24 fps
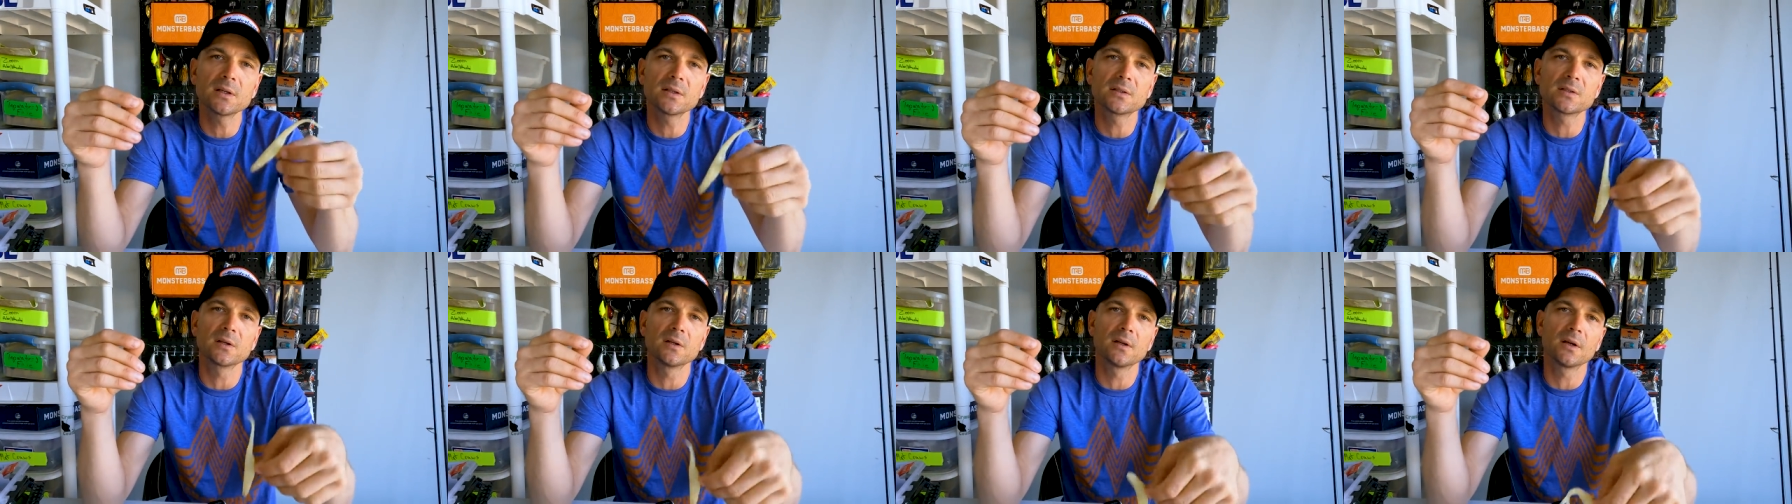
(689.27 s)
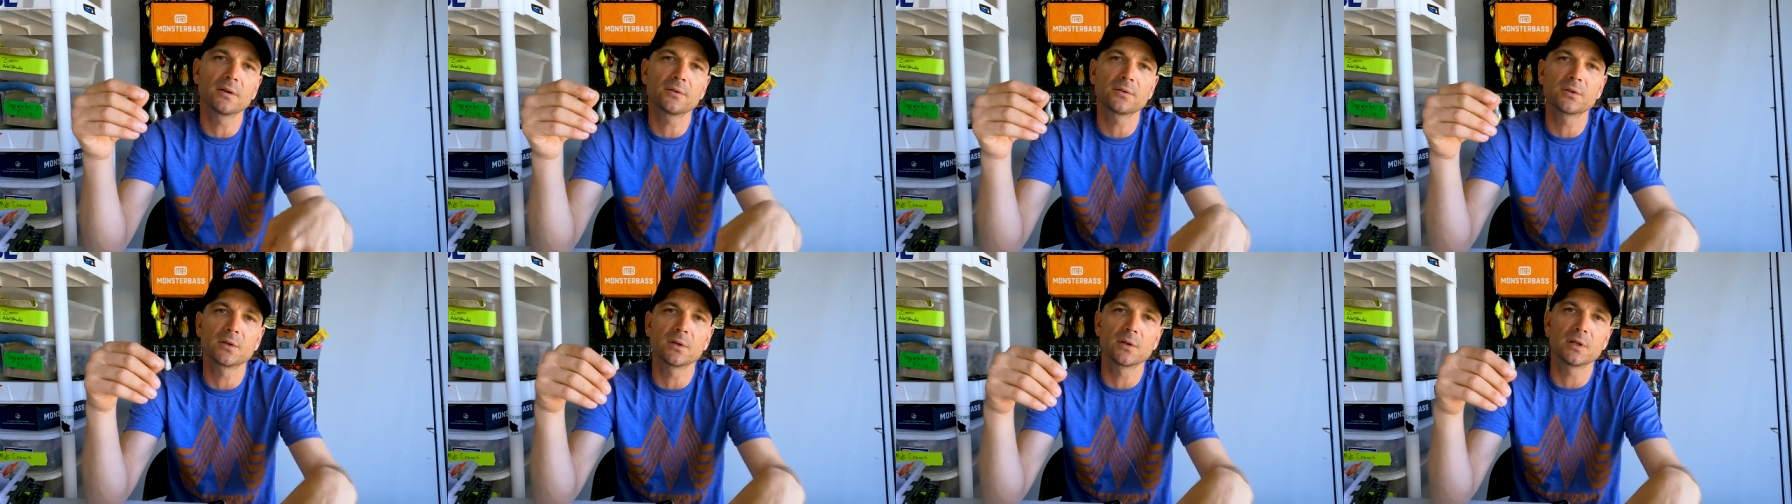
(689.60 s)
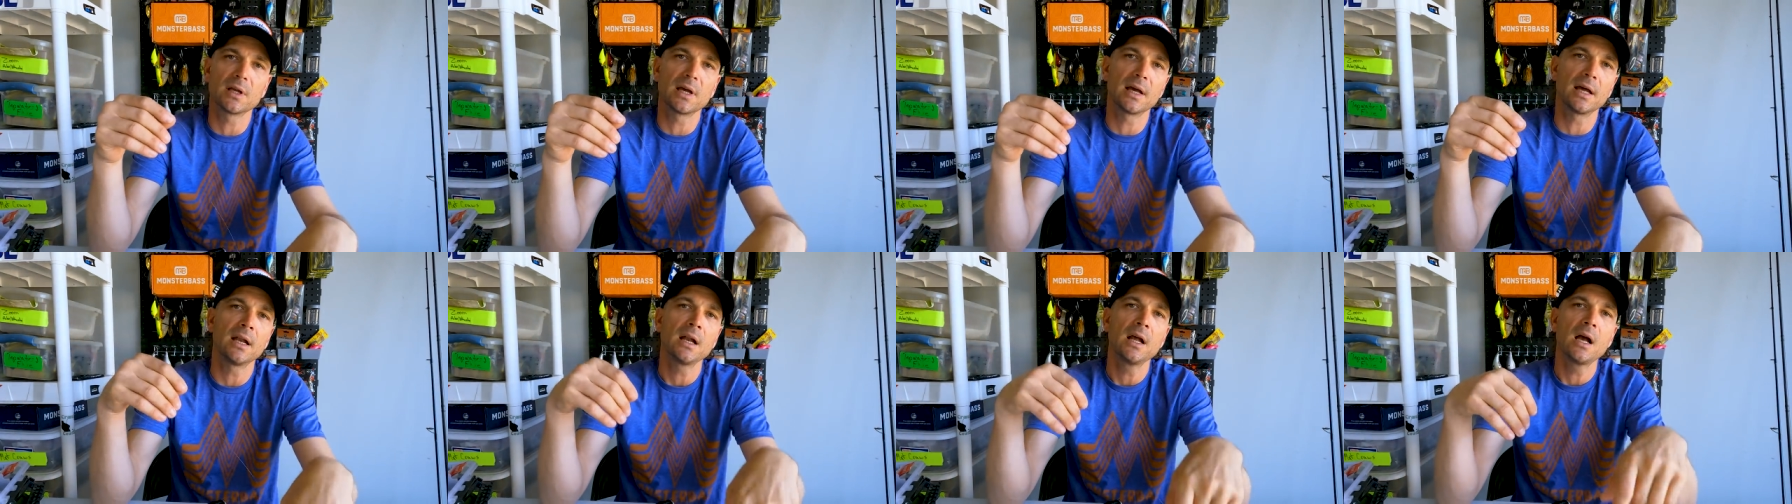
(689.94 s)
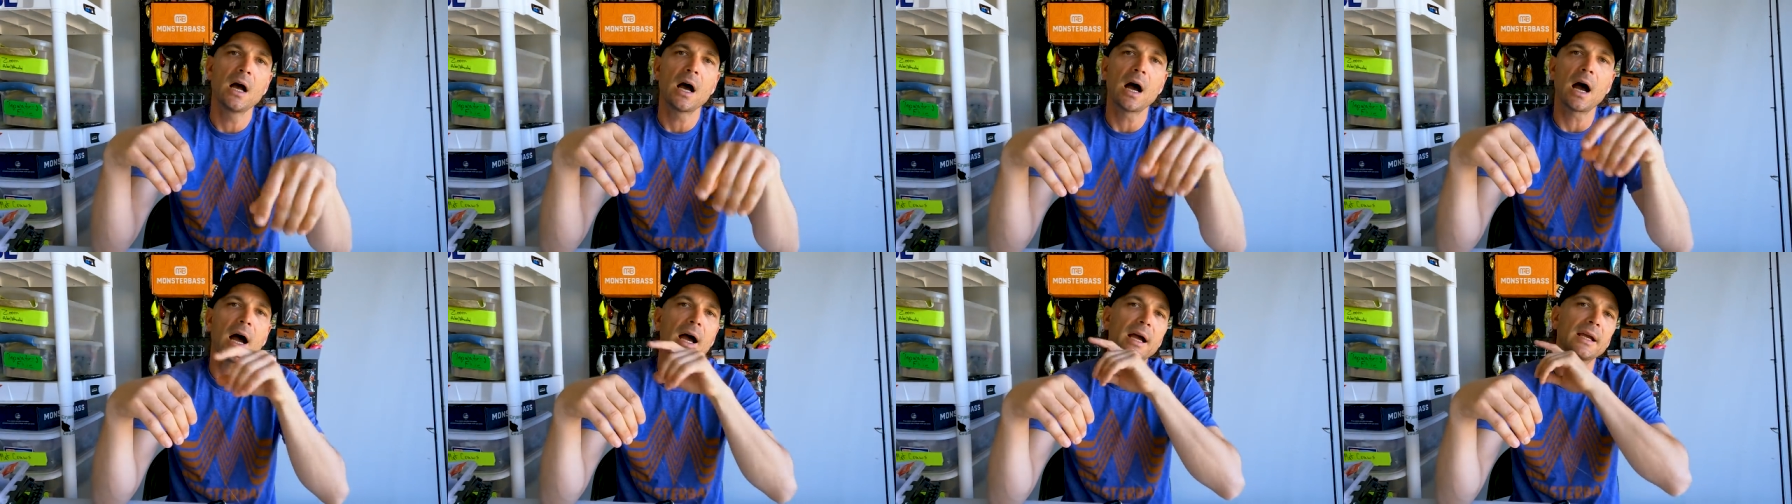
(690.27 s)
it's enough so that
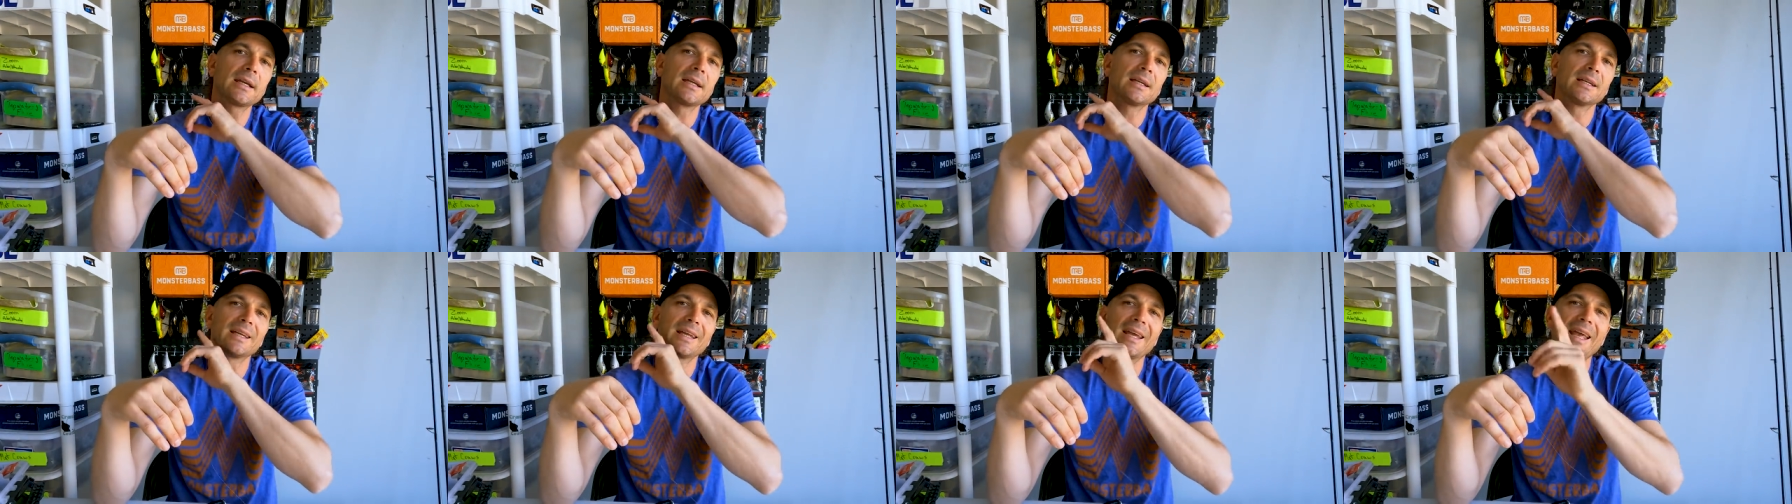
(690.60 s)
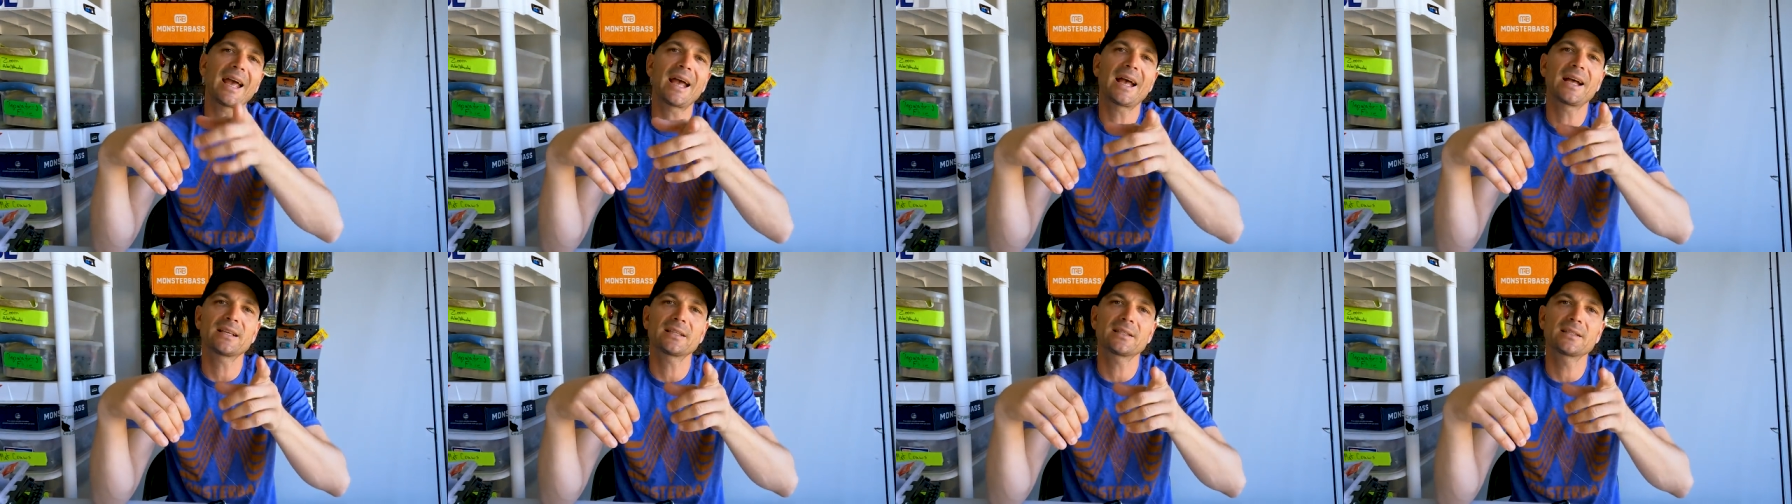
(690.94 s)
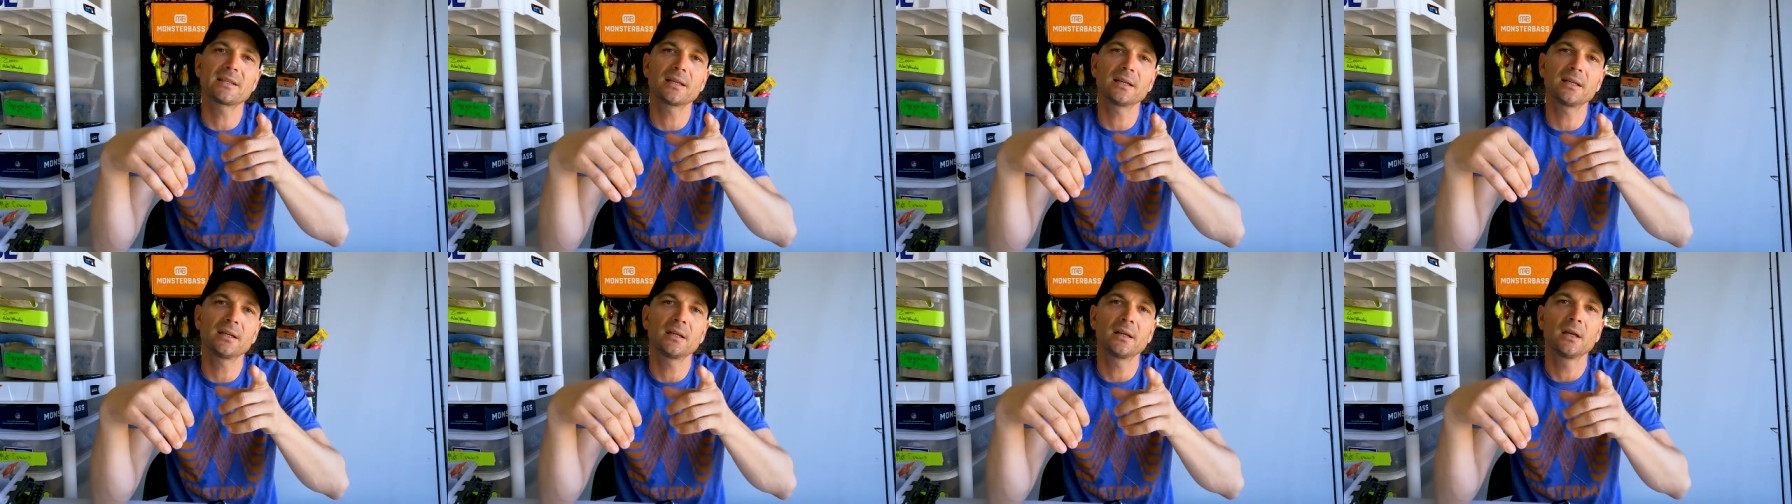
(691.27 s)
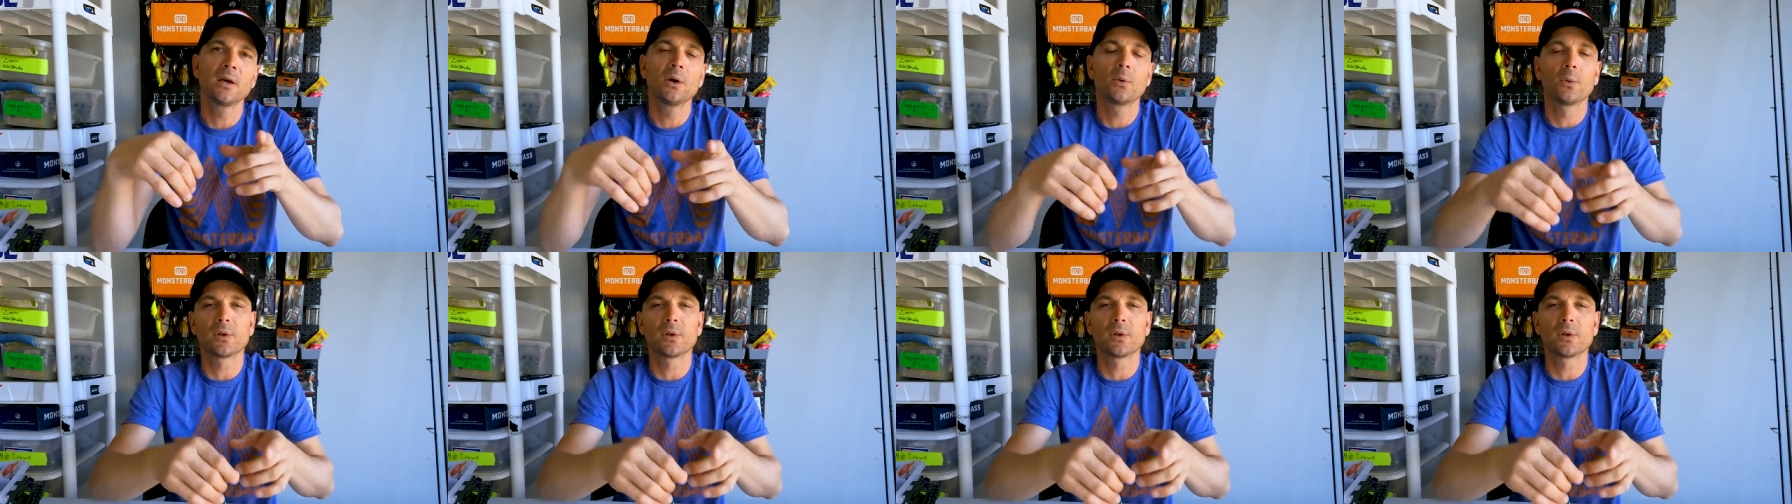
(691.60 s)
I can cast it